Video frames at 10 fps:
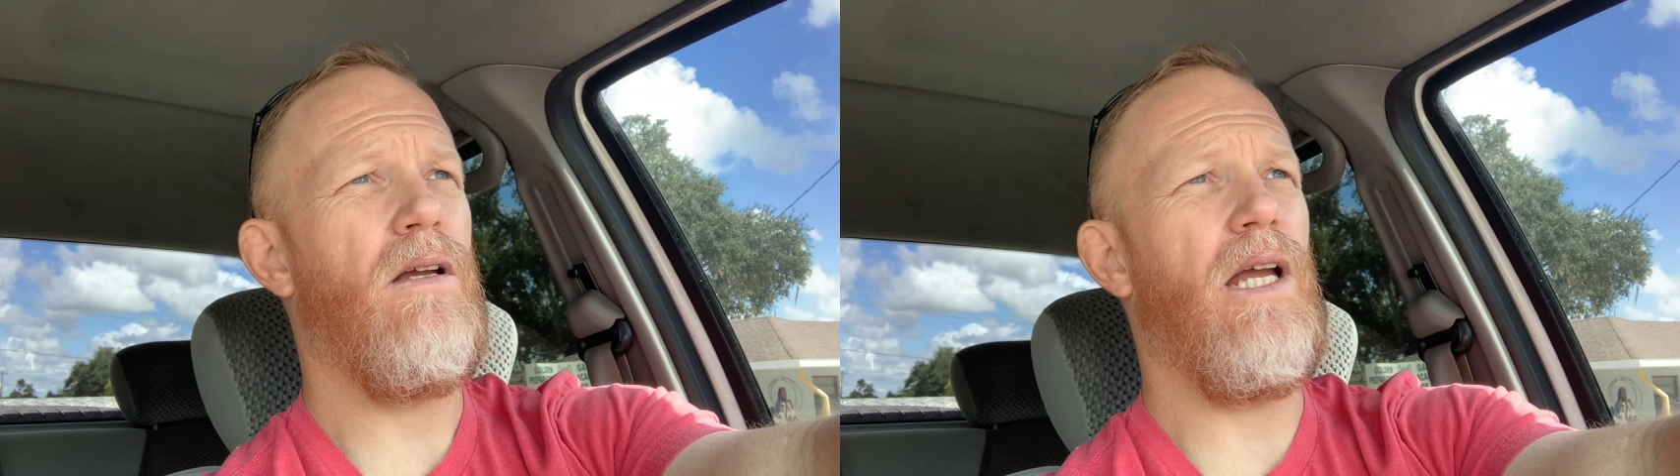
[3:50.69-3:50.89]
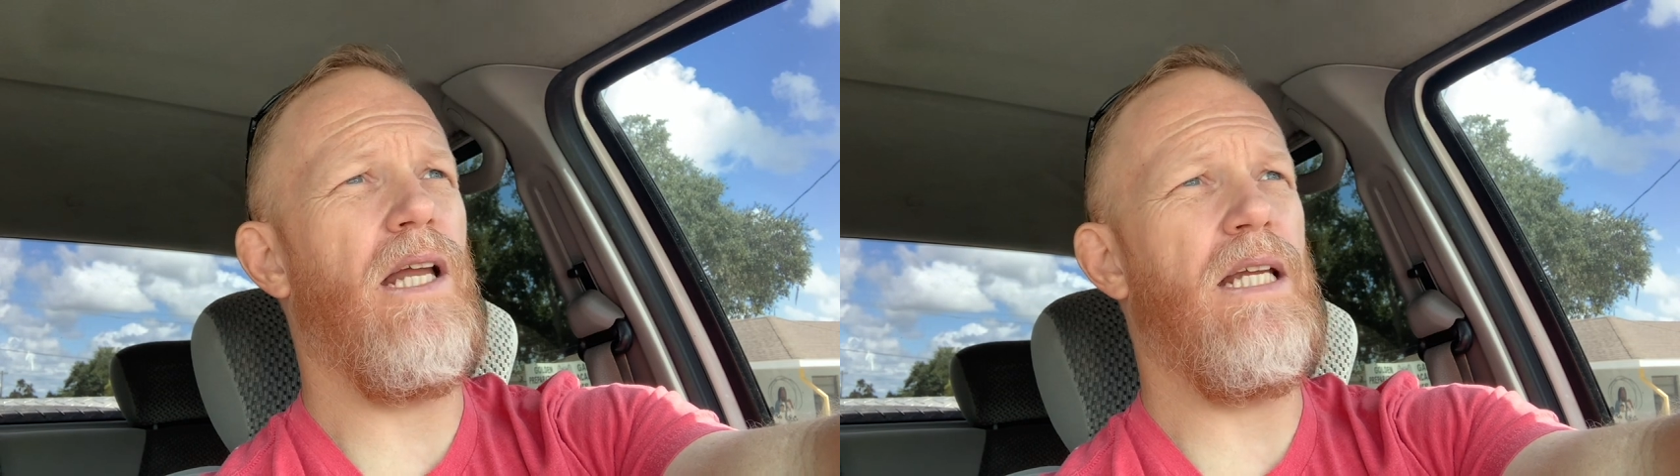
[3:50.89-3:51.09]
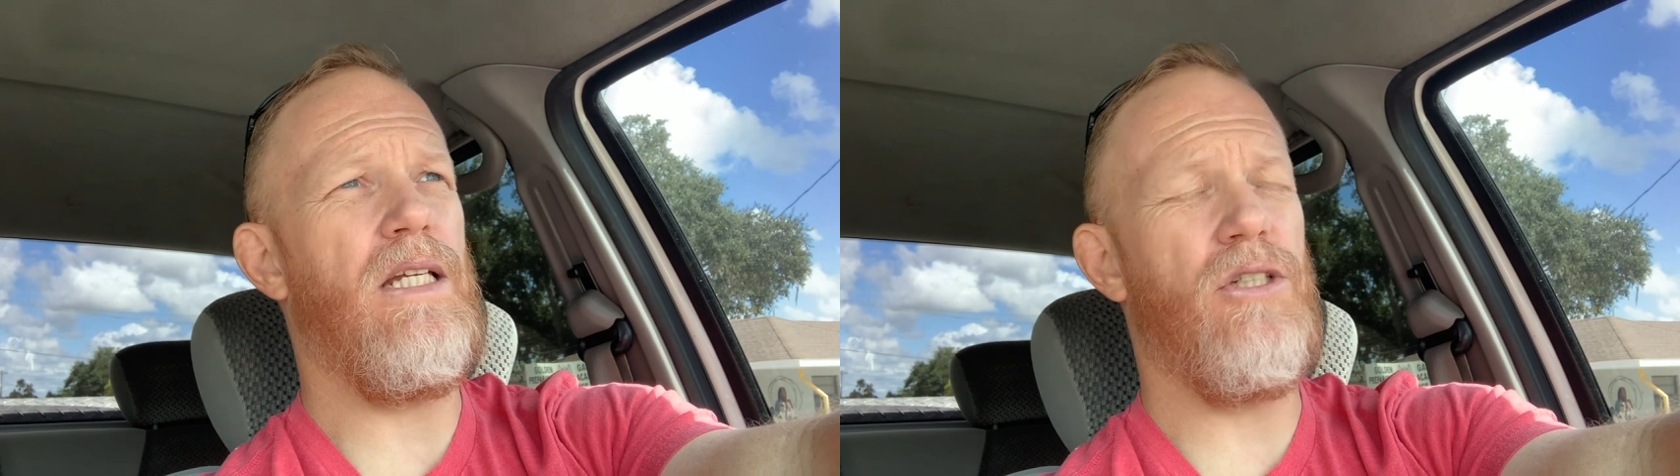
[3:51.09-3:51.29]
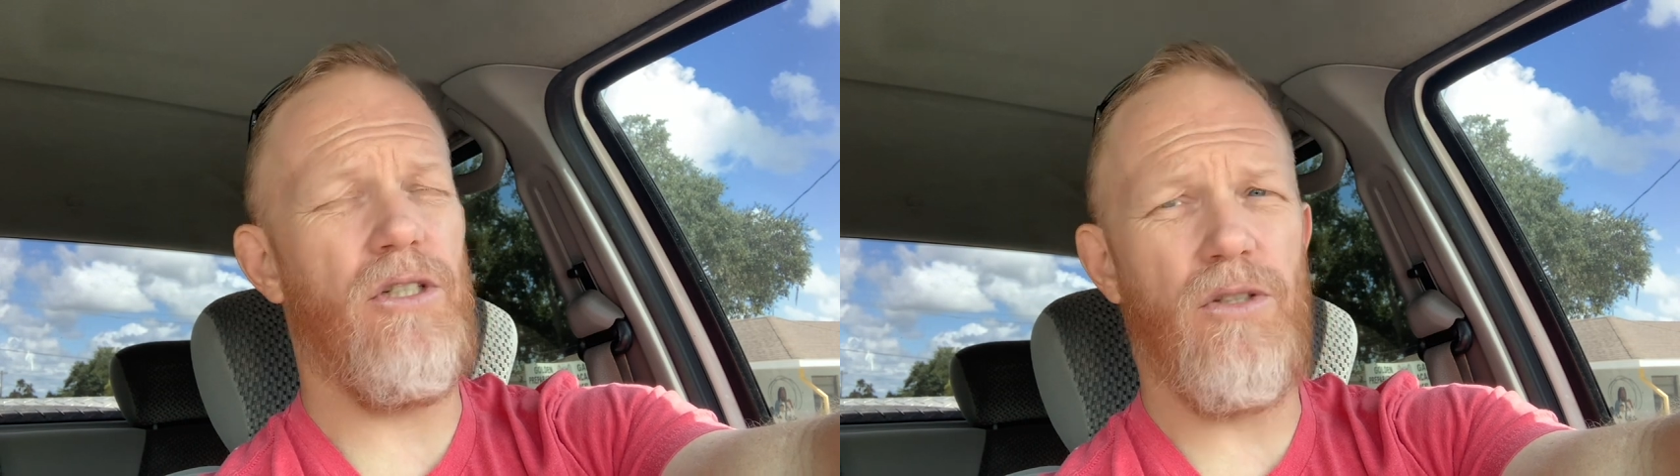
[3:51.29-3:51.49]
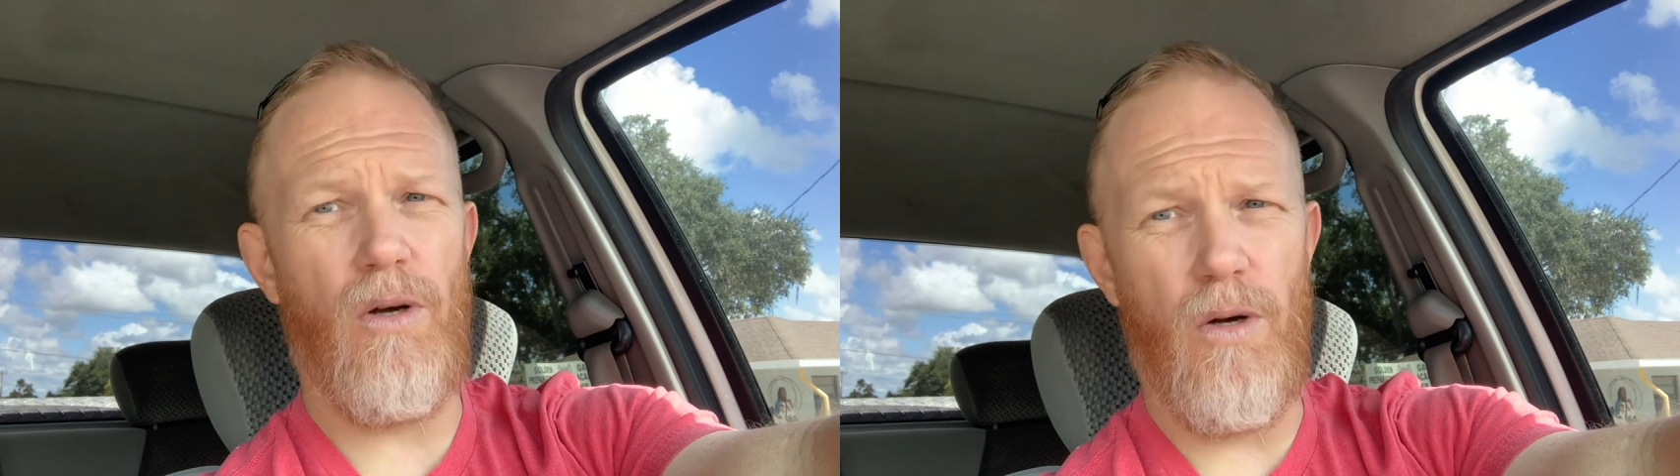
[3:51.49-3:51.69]
and he
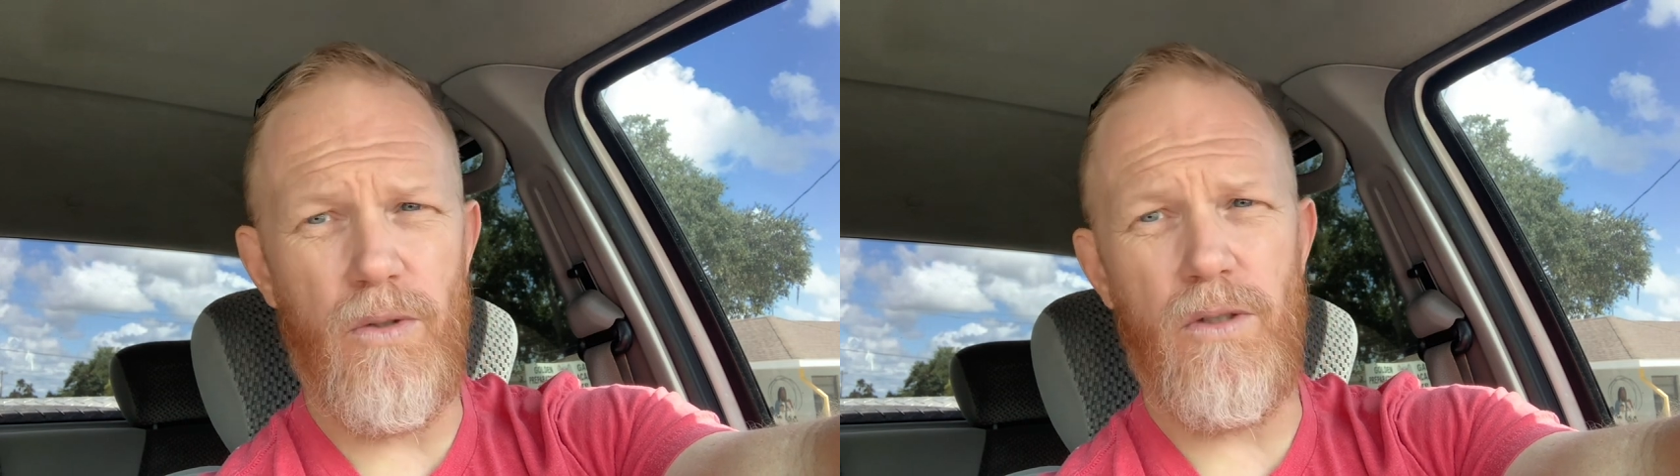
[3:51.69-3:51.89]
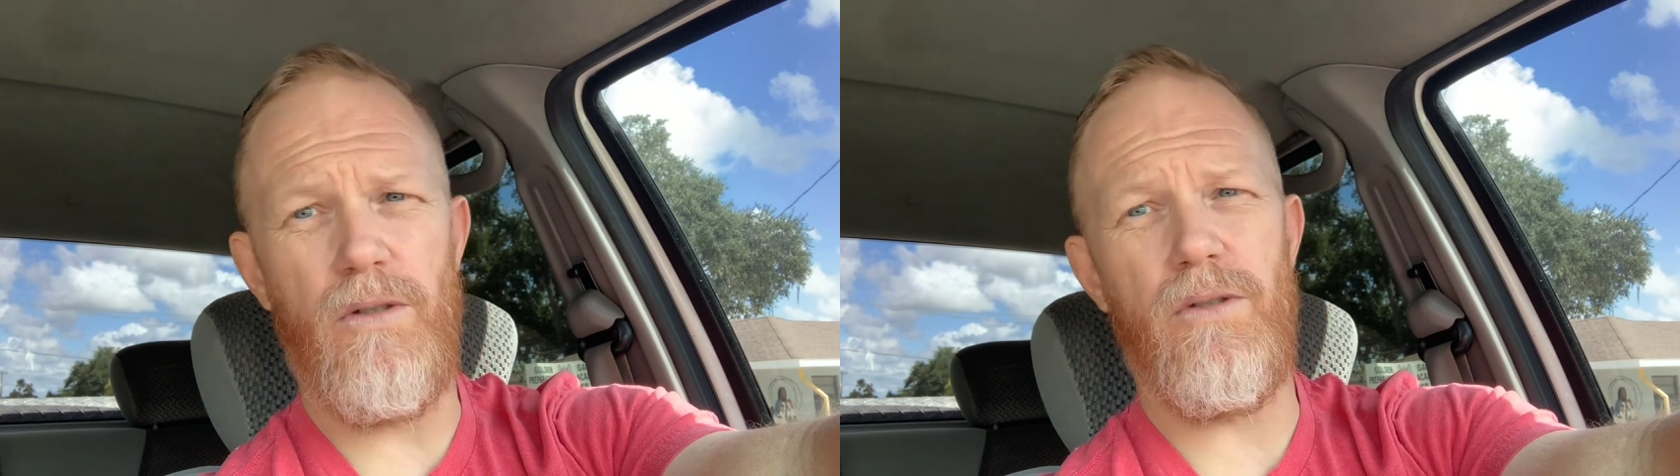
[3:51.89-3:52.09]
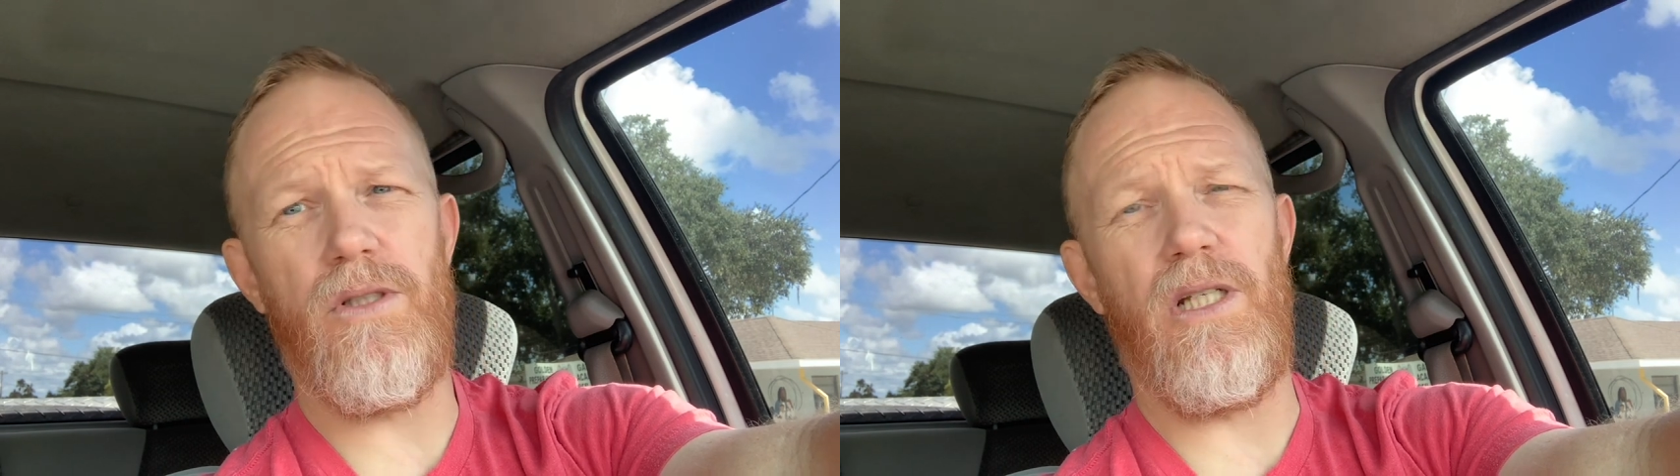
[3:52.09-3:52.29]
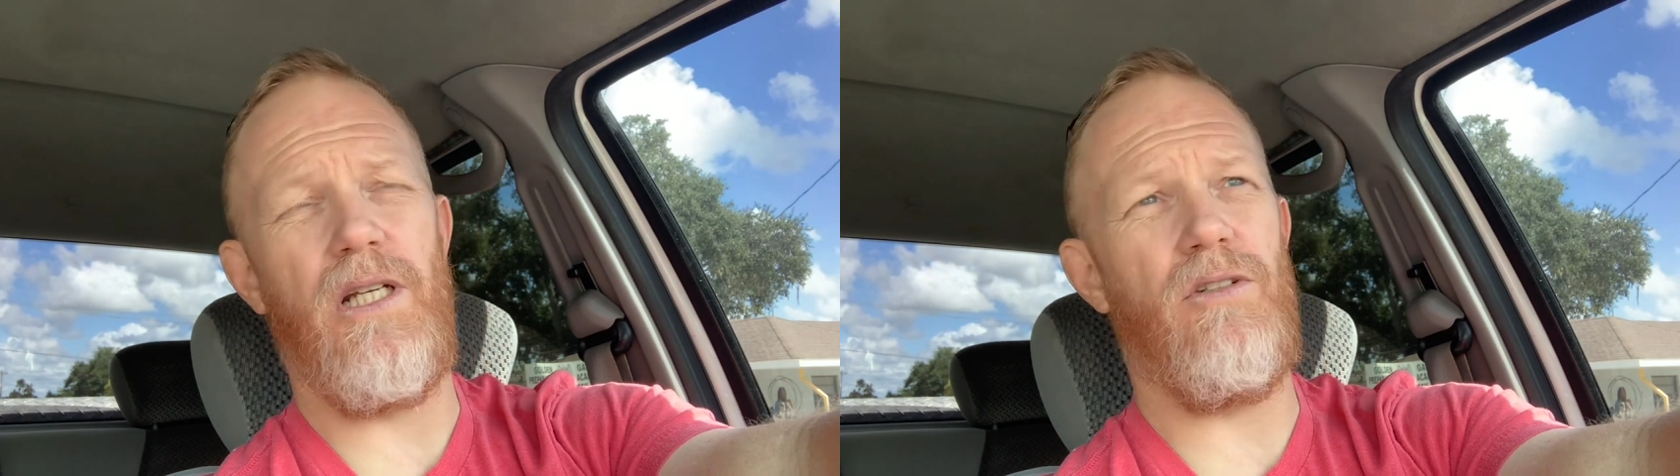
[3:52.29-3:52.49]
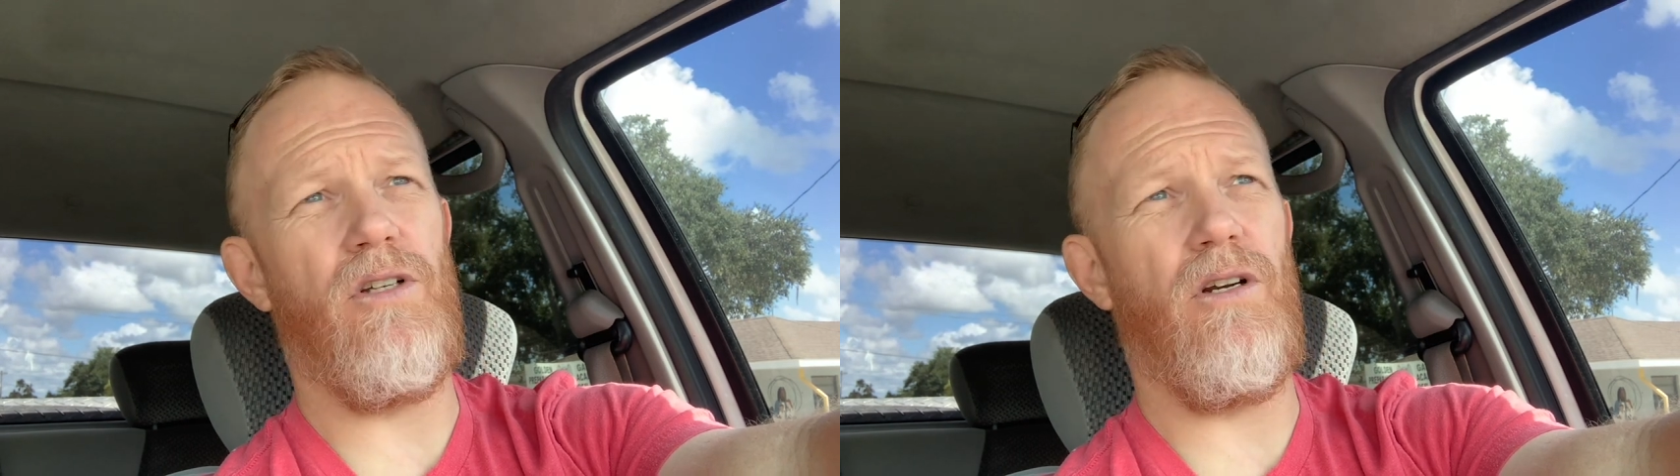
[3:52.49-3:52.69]
just alters
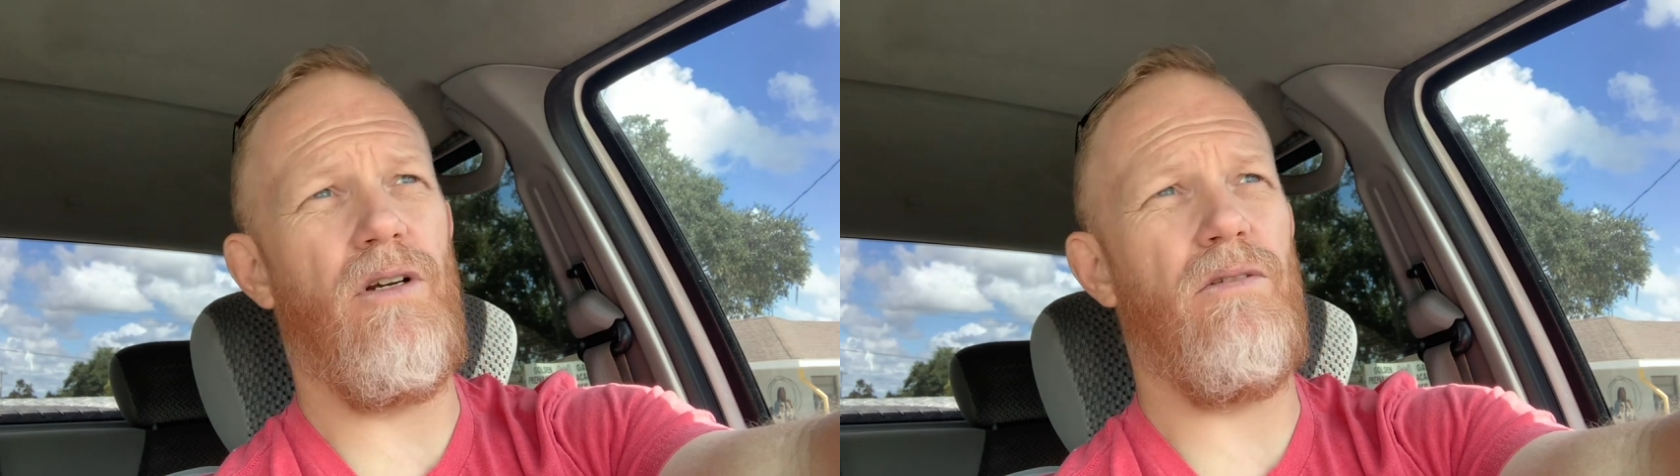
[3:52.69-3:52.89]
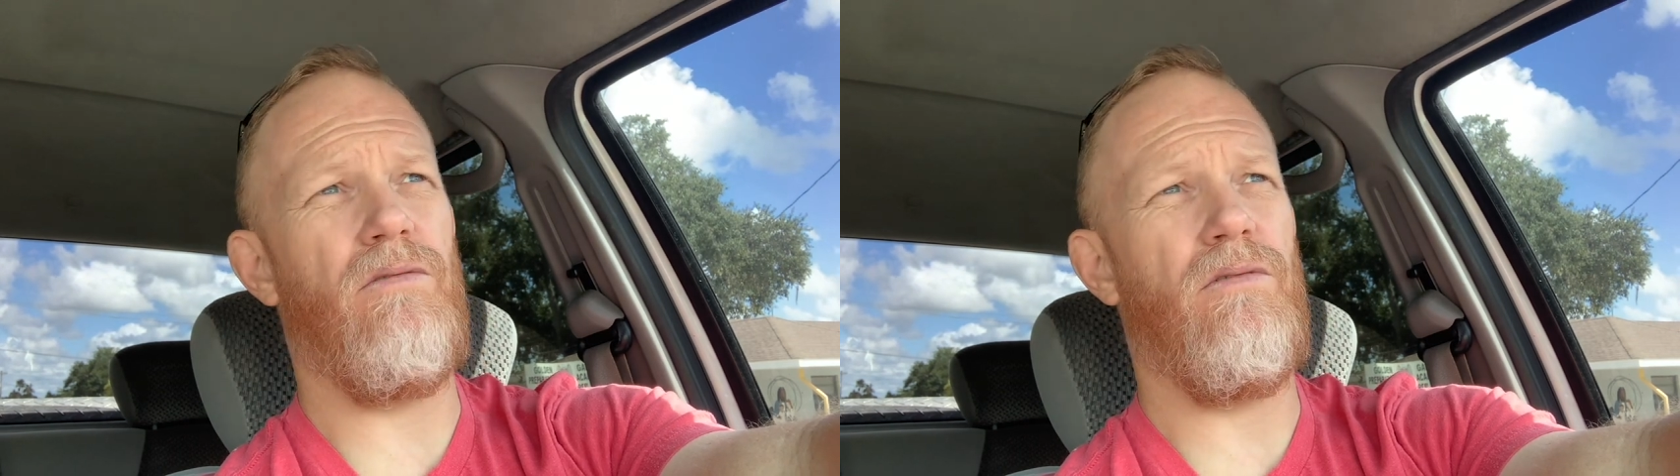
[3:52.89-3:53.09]
in turn,